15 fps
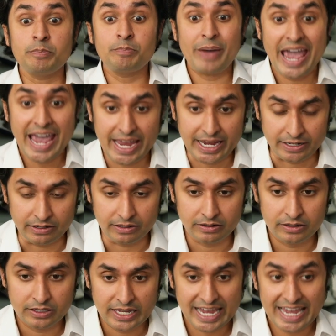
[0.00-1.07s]
pain
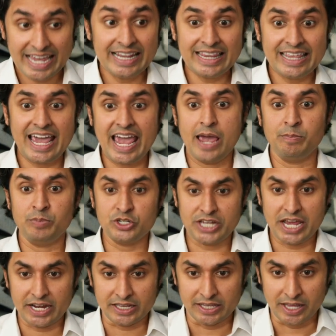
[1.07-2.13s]
in the
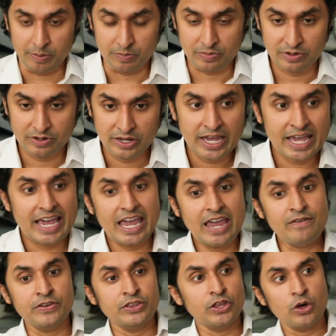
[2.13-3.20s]
amputated limb,
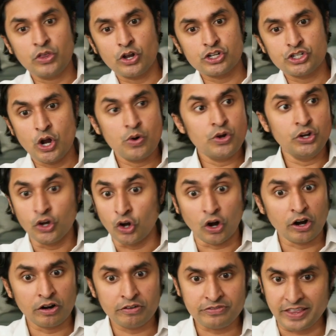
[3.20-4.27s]
even though there's no
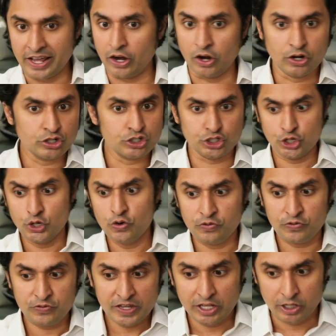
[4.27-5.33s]
nerve there to
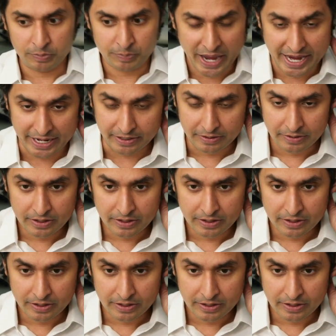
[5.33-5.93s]
feel pain.